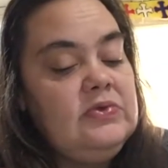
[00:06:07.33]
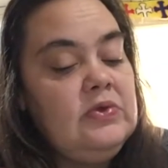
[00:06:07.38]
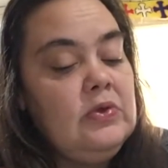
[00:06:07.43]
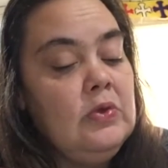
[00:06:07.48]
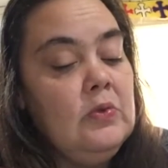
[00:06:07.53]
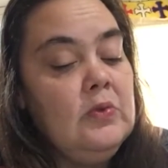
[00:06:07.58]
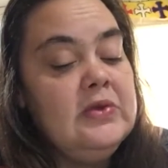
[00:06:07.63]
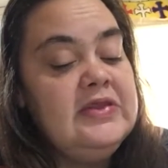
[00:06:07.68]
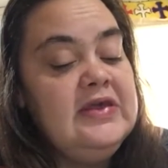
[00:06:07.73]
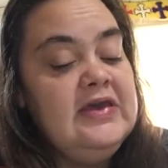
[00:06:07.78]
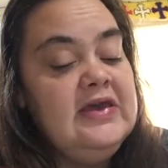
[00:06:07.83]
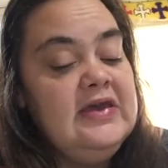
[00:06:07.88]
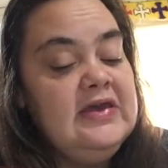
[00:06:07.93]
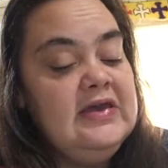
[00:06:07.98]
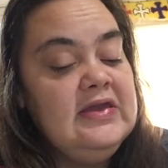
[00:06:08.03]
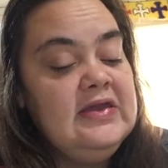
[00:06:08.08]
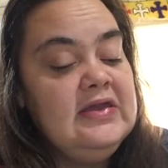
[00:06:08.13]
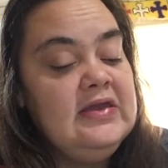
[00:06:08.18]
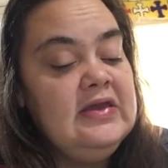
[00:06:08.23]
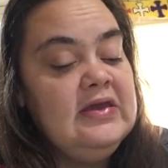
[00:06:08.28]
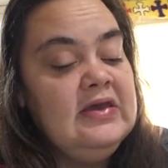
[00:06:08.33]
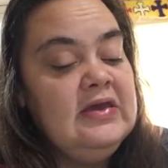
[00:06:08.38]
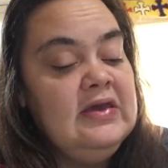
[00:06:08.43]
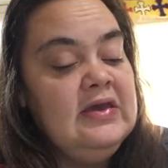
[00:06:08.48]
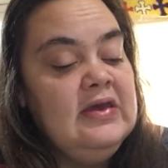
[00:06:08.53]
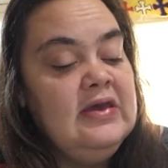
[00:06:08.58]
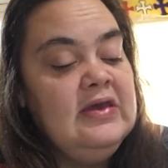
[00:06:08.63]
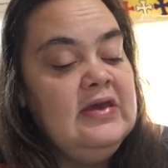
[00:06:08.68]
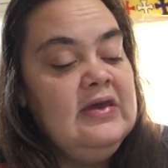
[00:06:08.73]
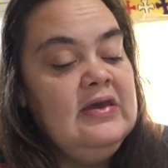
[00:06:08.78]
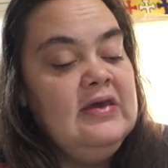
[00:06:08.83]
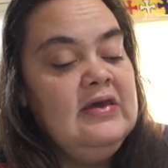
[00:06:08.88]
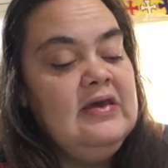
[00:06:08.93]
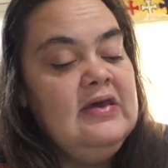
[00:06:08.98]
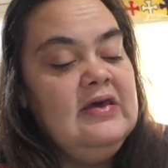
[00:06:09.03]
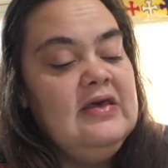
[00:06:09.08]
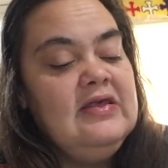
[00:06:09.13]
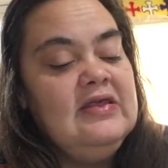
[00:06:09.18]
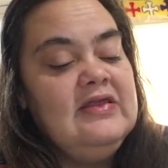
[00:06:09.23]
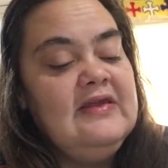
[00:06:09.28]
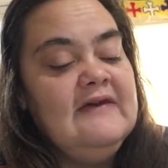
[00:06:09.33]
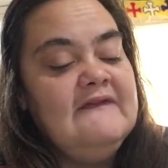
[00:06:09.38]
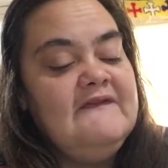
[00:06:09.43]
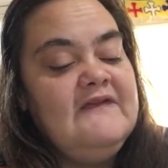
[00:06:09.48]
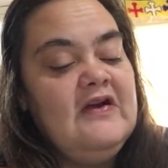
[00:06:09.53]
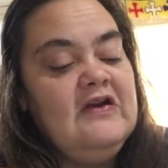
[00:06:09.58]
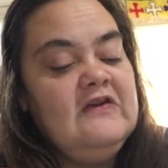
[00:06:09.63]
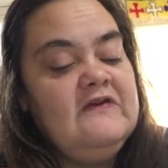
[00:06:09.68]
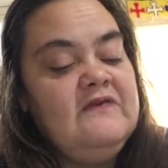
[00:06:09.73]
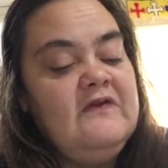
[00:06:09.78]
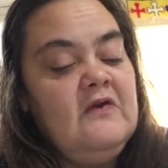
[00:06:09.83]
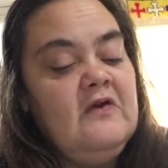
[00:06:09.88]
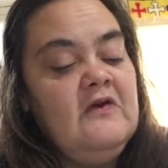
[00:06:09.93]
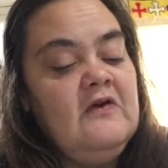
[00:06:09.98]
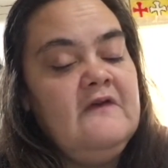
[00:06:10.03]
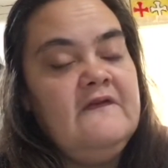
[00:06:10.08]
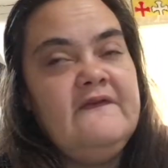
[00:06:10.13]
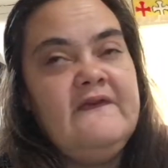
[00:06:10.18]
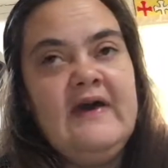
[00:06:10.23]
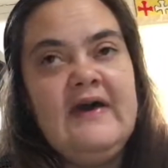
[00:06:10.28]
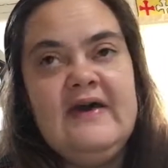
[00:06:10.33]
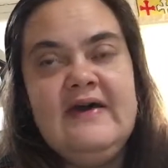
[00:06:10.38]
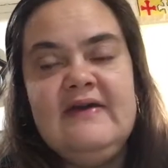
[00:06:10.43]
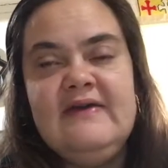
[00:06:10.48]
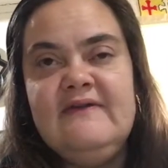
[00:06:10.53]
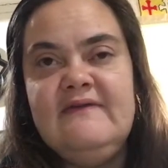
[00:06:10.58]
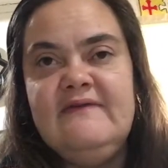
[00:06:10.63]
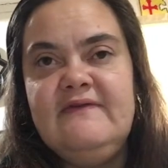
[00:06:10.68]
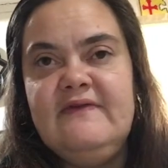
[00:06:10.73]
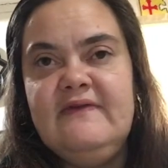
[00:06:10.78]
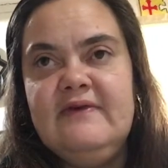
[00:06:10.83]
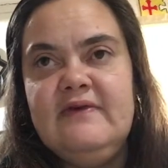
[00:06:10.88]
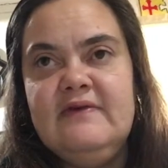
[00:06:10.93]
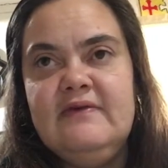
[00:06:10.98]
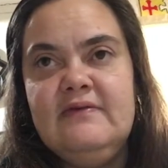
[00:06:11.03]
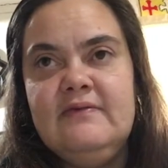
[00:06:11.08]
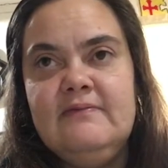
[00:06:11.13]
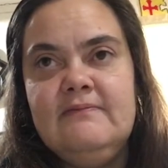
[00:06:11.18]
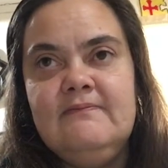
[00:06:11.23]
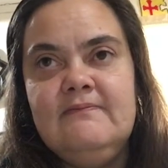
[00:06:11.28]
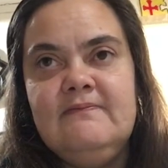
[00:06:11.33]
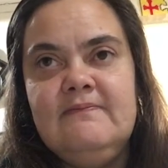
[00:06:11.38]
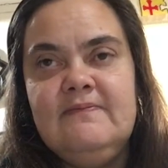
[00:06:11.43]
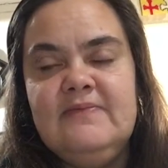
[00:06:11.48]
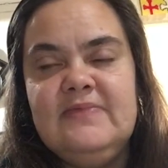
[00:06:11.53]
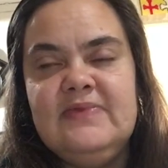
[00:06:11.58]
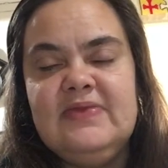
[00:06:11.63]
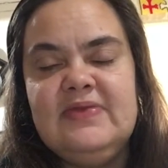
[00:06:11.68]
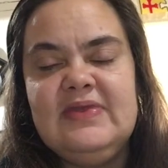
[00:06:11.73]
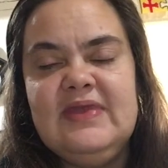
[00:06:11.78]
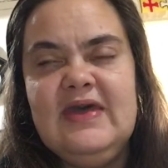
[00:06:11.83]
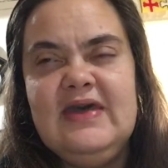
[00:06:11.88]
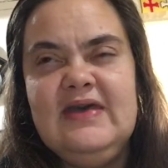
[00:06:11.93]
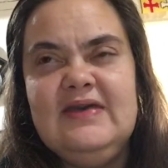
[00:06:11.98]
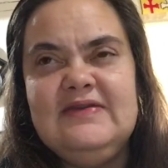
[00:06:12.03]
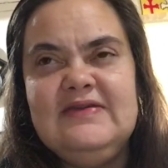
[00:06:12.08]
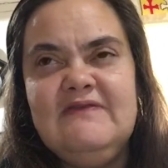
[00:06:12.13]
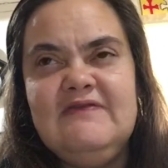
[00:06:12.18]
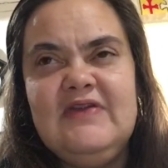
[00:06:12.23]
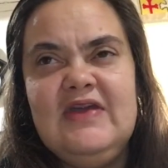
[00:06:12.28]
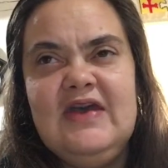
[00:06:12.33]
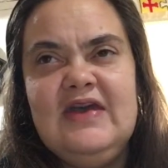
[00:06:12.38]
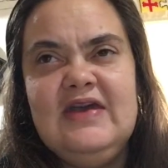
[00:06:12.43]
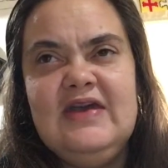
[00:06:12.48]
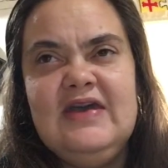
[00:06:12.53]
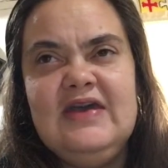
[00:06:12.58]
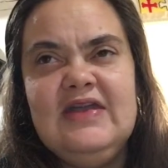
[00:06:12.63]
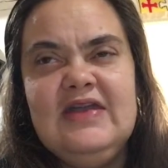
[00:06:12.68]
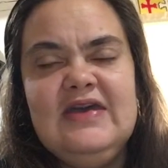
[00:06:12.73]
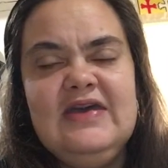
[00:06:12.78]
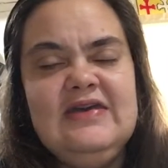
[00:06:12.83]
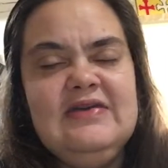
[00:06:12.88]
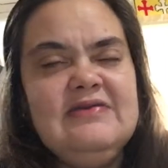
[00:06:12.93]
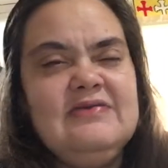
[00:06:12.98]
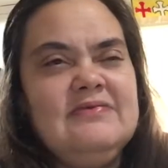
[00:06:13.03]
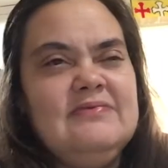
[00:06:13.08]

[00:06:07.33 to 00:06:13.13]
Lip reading: Within the first 4 or 5 days of taking it,